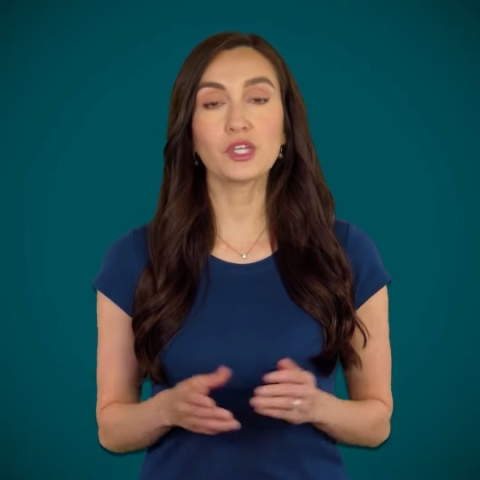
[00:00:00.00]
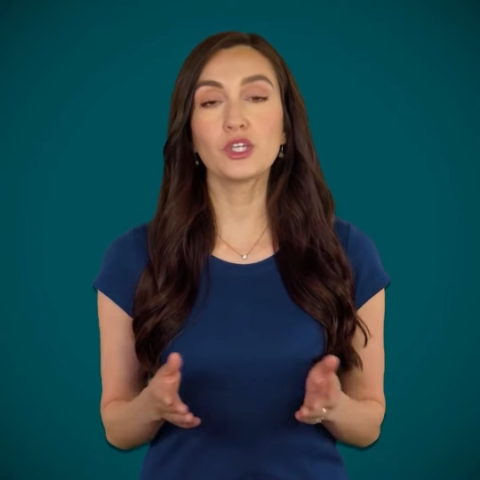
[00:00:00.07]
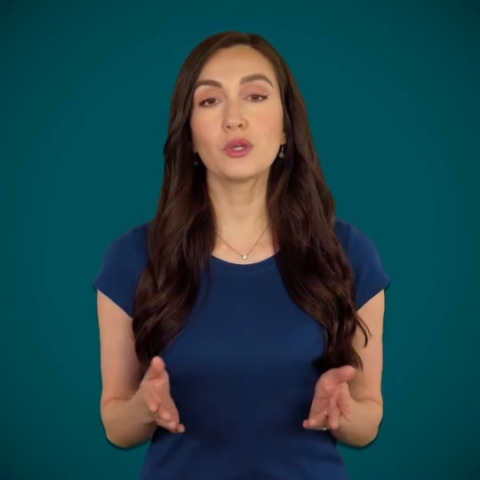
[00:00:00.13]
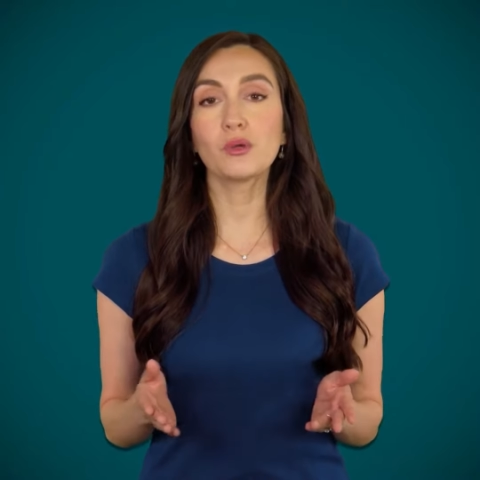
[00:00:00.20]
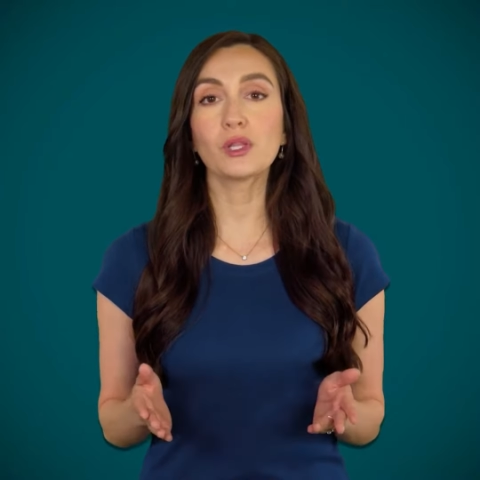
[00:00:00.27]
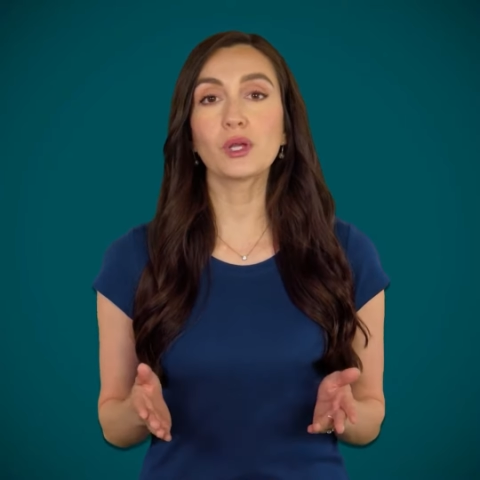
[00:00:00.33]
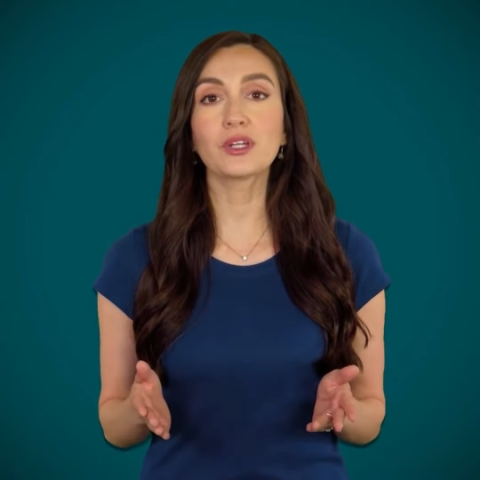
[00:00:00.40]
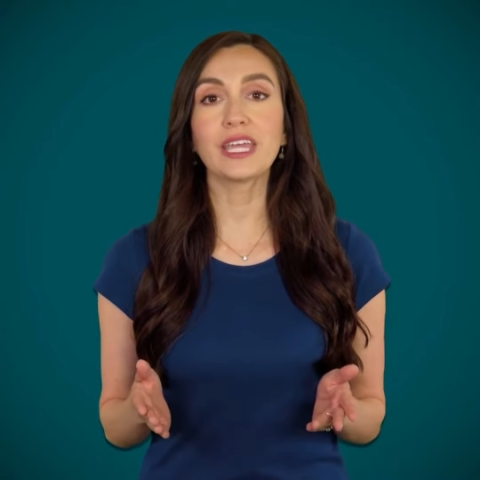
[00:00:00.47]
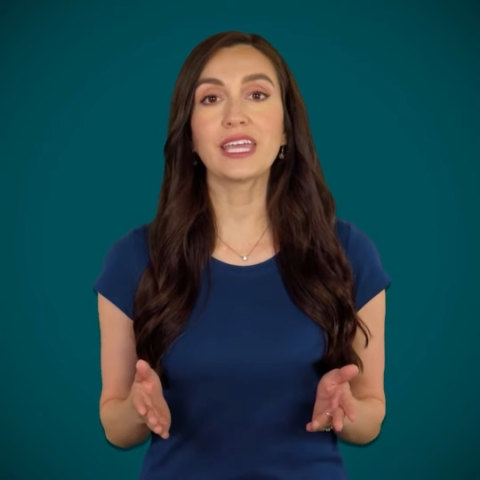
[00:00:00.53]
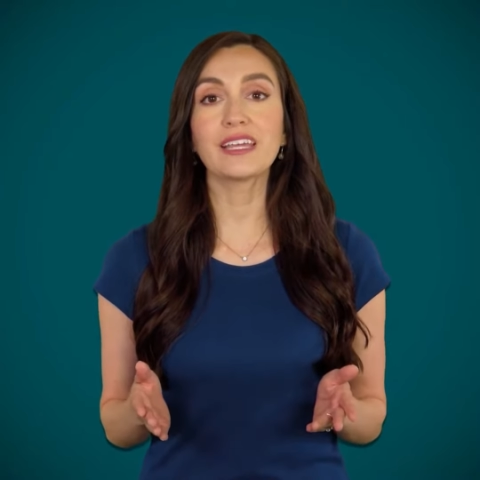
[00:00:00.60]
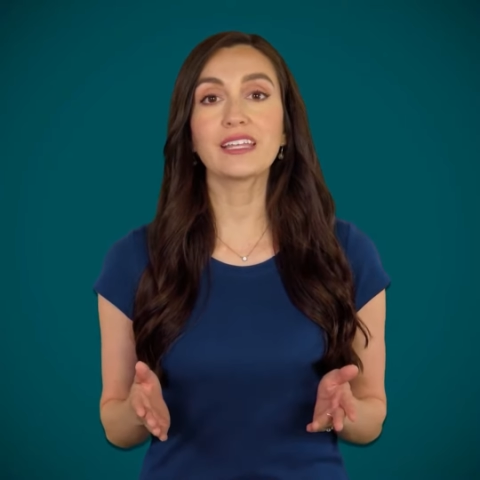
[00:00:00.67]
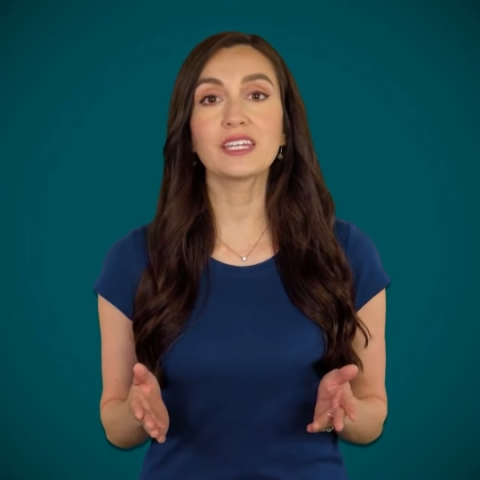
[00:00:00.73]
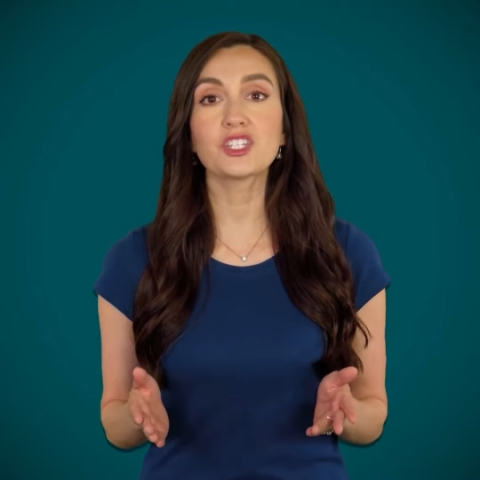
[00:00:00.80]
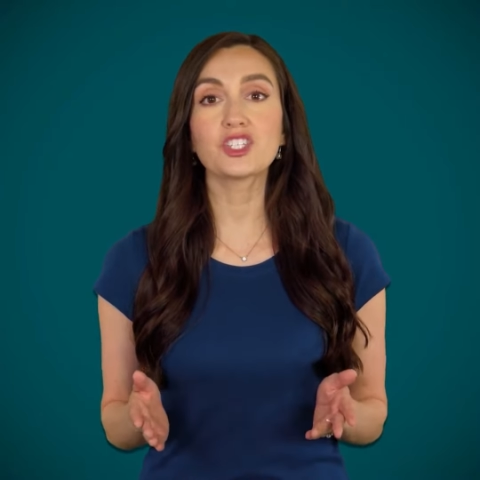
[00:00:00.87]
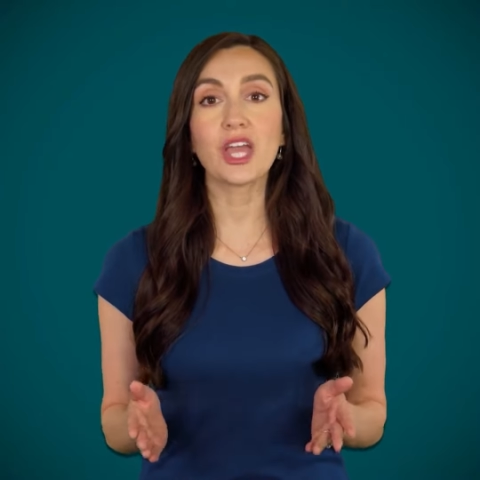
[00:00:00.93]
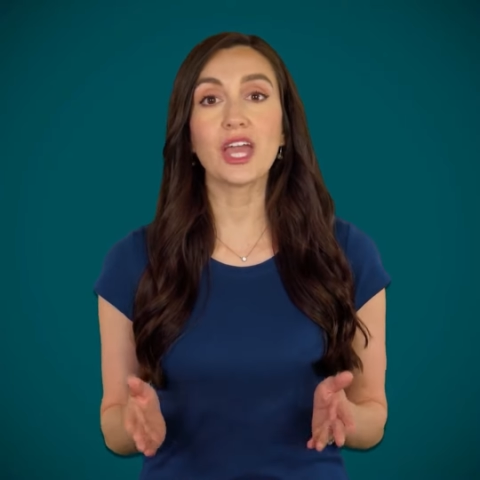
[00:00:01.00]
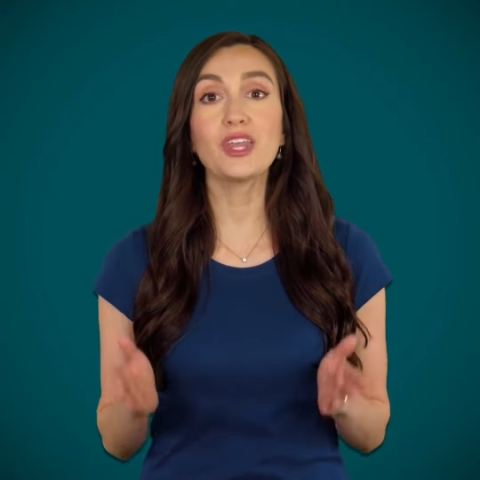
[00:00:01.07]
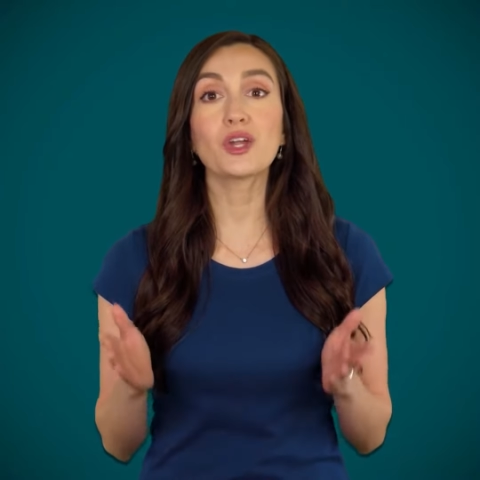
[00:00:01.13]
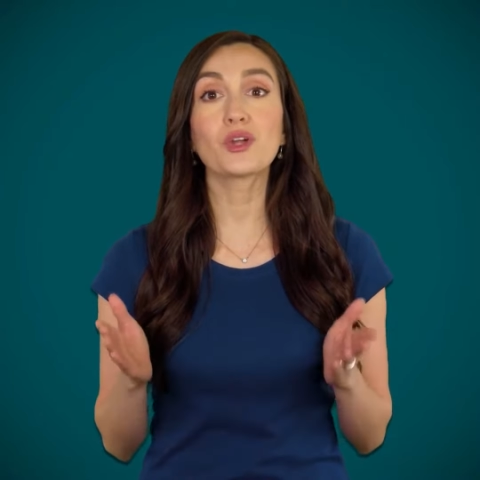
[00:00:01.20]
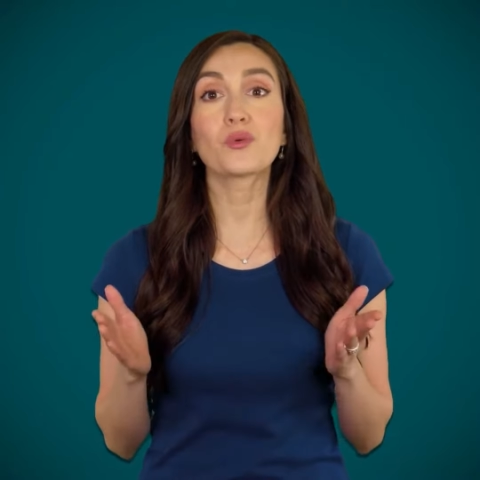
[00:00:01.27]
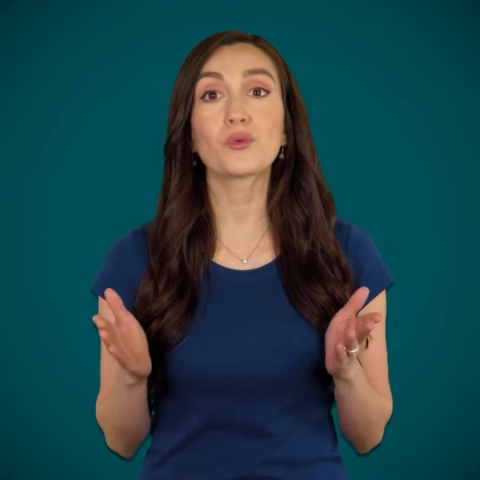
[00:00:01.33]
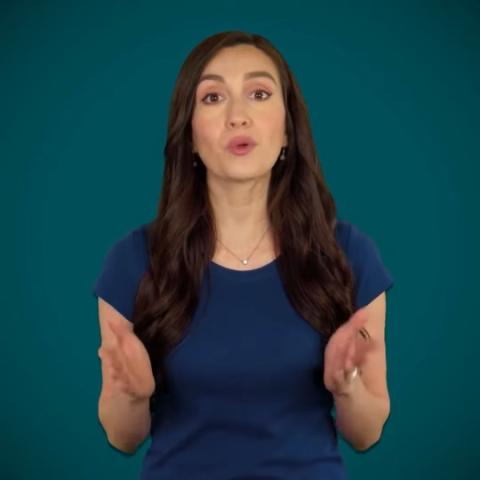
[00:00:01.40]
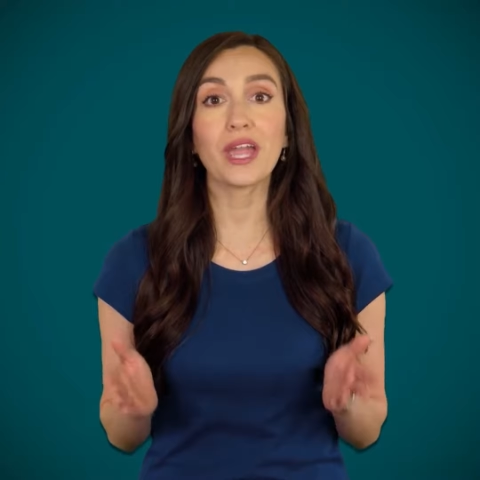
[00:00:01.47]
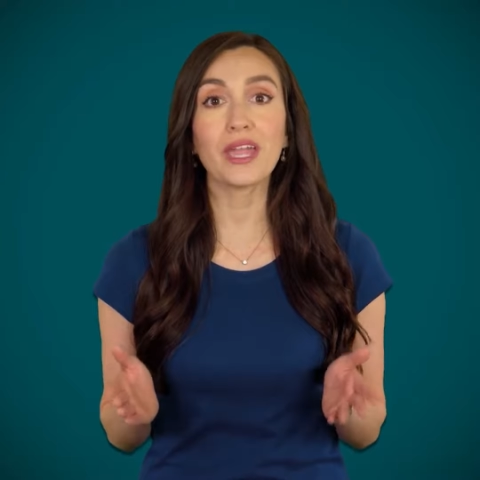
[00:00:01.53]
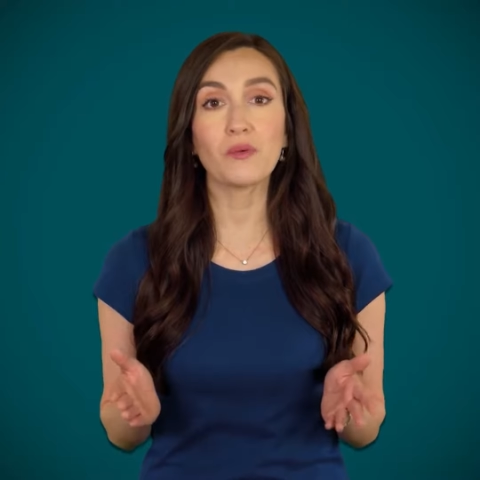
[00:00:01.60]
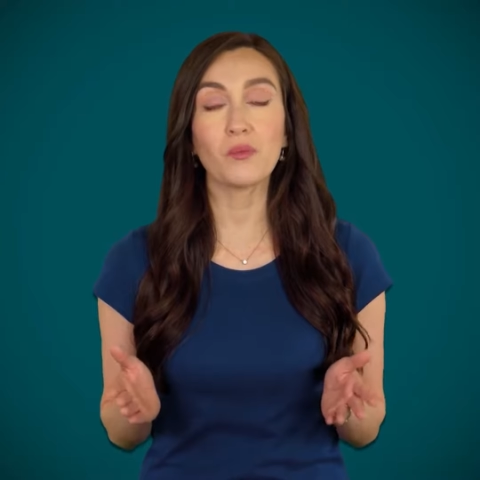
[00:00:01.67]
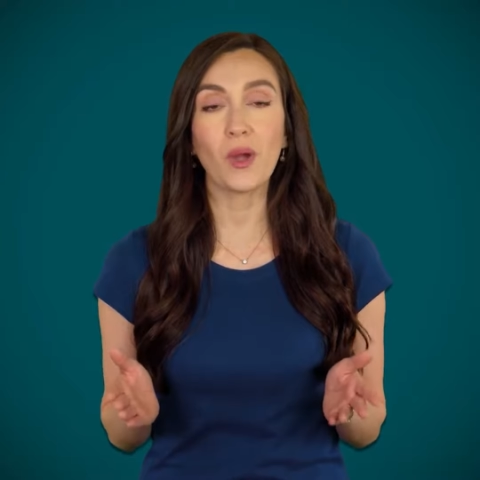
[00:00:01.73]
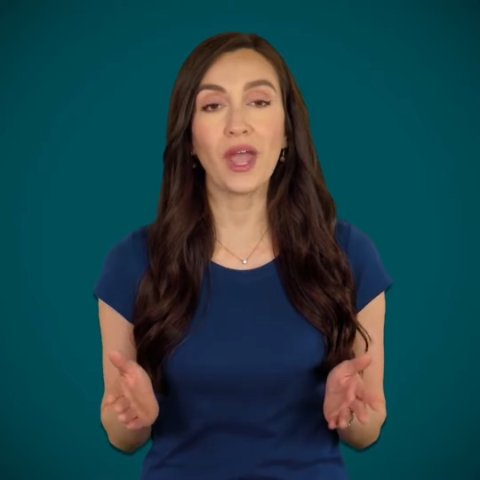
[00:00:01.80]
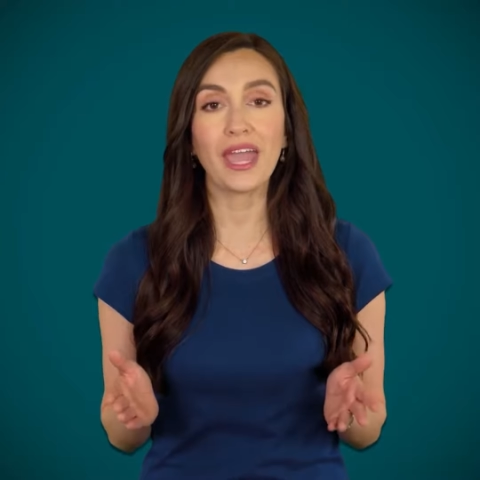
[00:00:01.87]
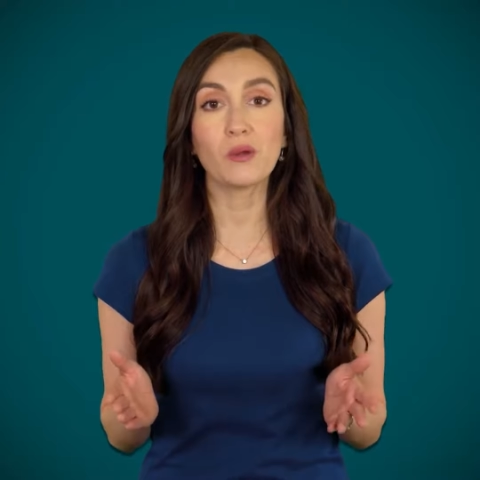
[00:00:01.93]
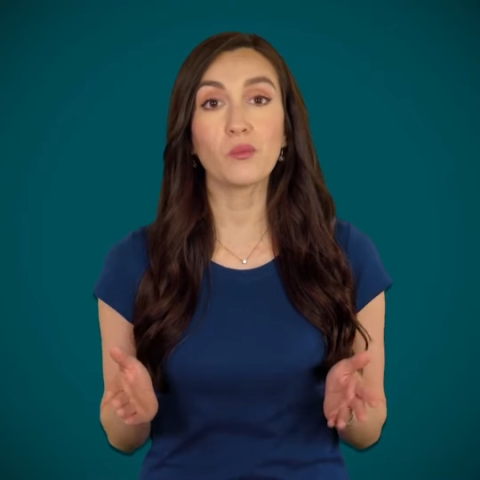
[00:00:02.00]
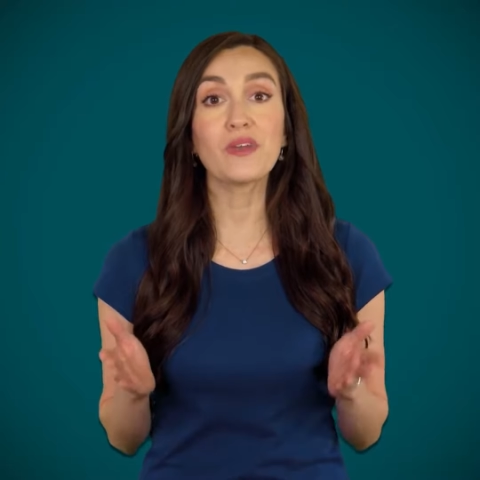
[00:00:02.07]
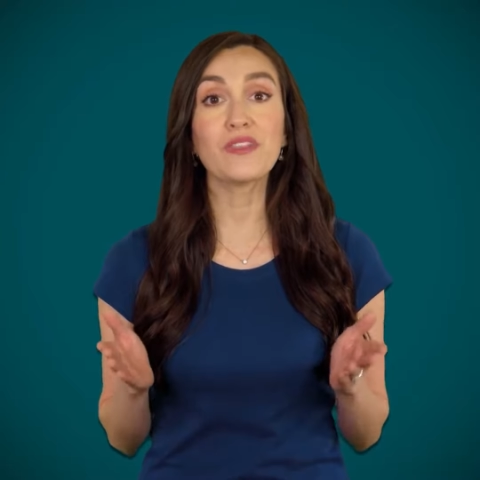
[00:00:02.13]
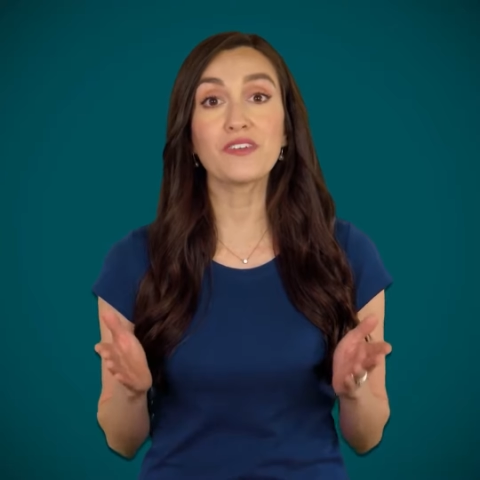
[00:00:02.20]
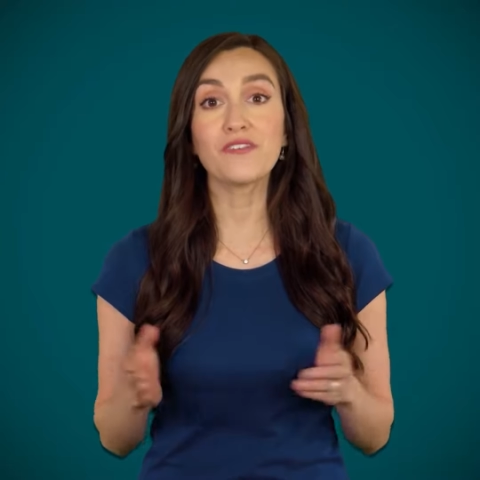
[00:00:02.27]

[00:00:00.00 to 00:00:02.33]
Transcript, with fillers: you learn English in a great way with